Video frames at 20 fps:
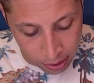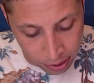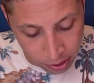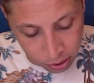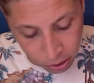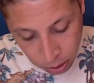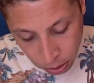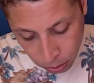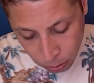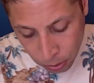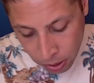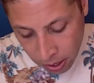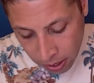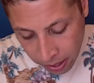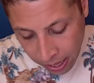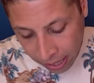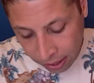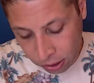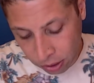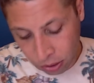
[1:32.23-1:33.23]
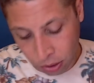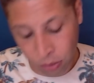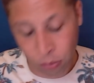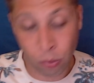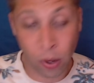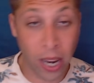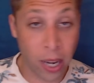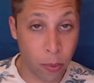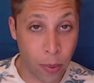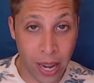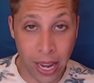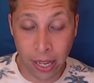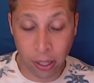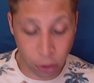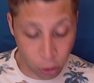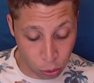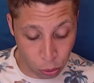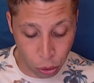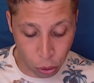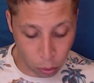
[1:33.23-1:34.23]
So that's right away
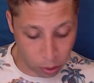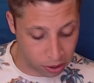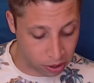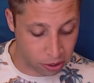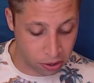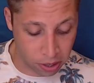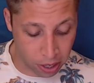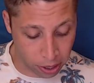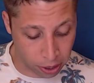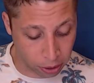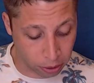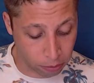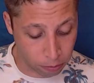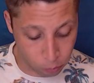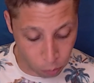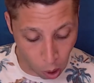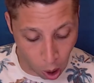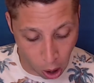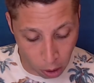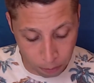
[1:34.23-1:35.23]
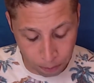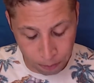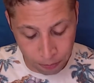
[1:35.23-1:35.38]
two choices that are wrong.